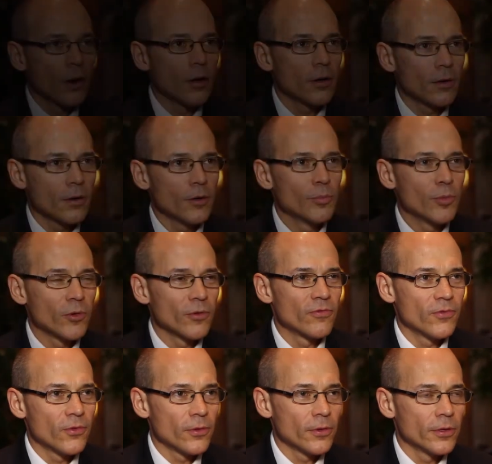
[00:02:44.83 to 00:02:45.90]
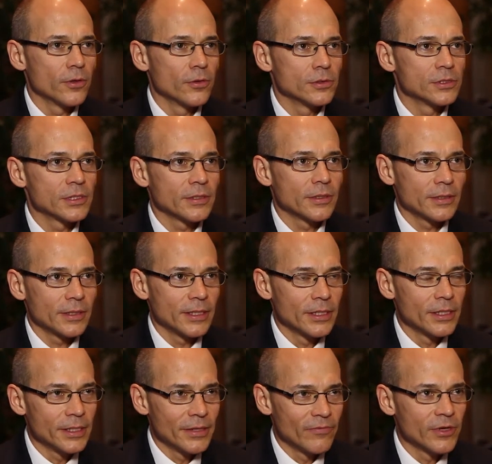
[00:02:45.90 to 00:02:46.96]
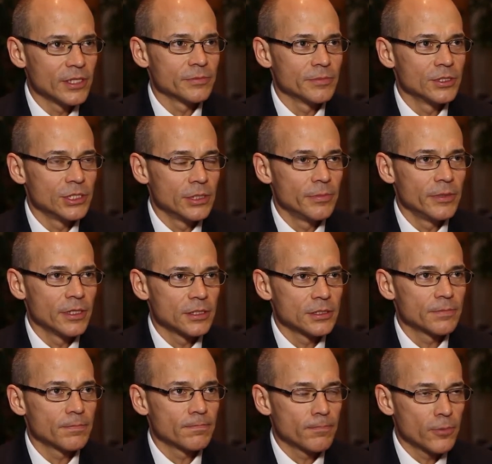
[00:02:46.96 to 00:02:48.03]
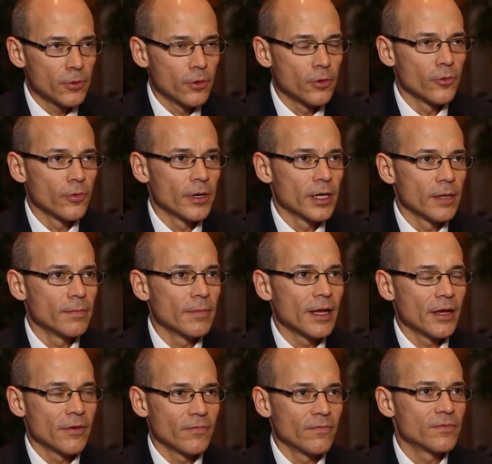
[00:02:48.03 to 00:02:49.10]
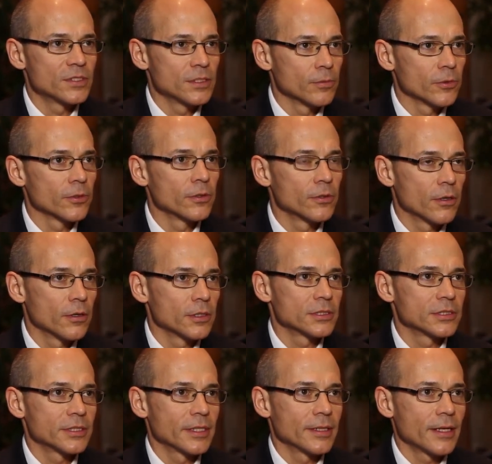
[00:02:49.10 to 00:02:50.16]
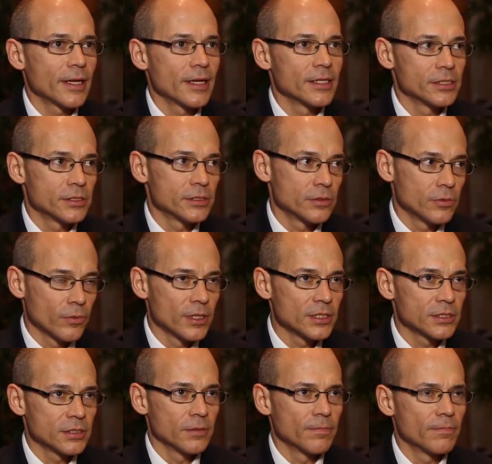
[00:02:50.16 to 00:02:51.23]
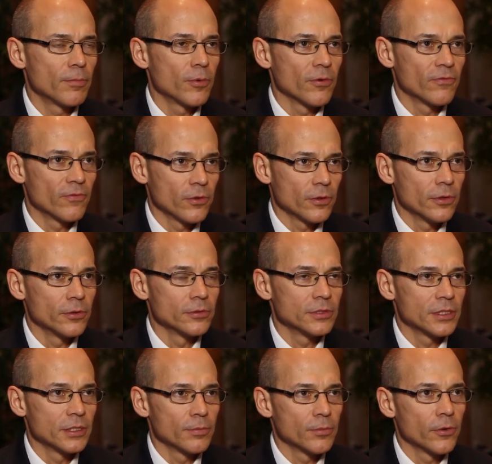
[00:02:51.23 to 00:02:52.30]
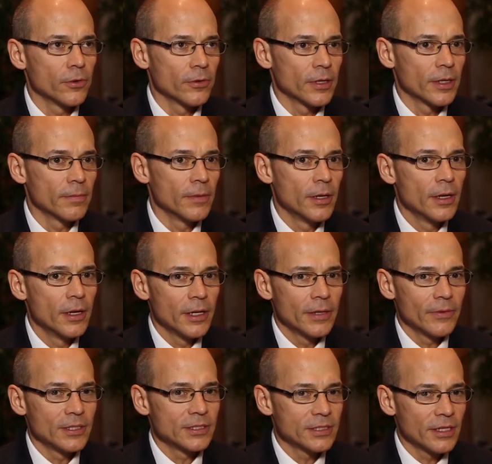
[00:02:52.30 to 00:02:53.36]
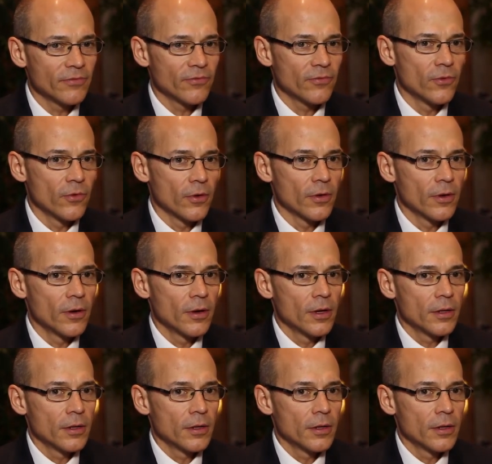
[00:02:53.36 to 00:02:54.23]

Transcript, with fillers: Our, our portfolios in the investment GPS program have similar costs as the rest of the portfolios in the program, except for